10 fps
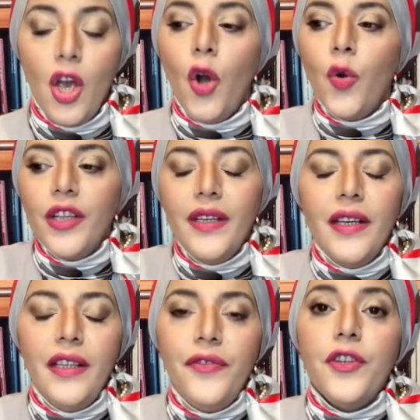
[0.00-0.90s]
or
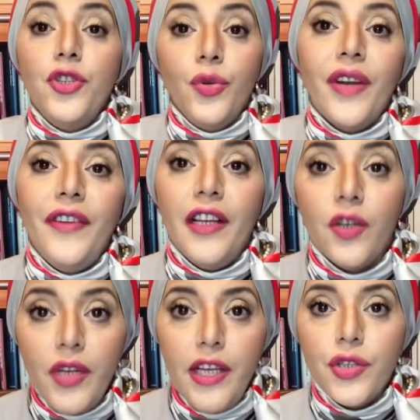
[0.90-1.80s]
different geographical
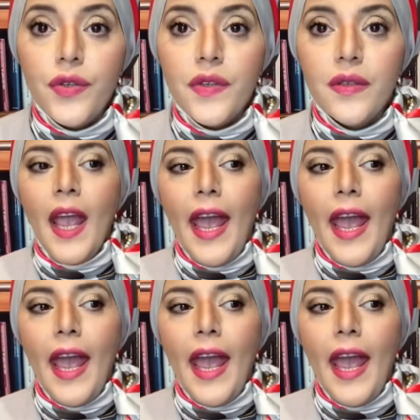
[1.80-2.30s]
regions,